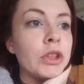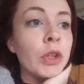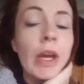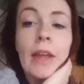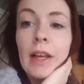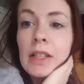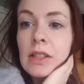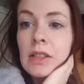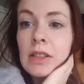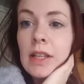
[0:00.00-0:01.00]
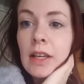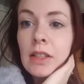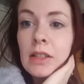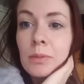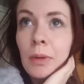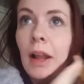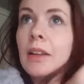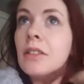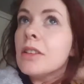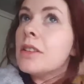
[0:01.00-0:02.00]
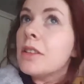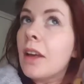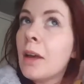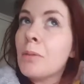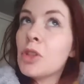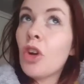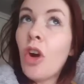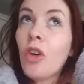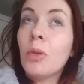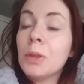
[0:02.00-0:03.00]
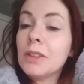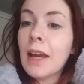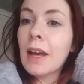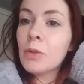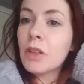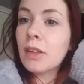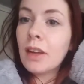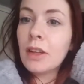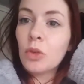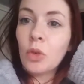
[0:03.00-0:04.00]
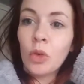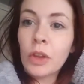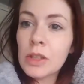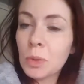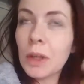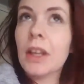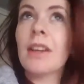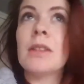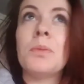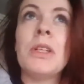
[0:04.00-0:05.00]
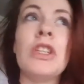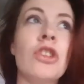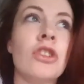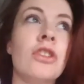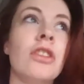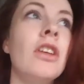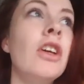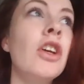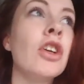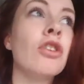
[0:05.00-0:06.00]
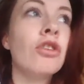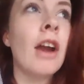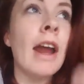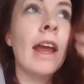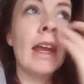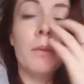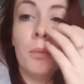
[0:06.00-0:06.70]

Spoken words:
yeah, that's today's plans. It's a horrible day outside. All this week has been just grey,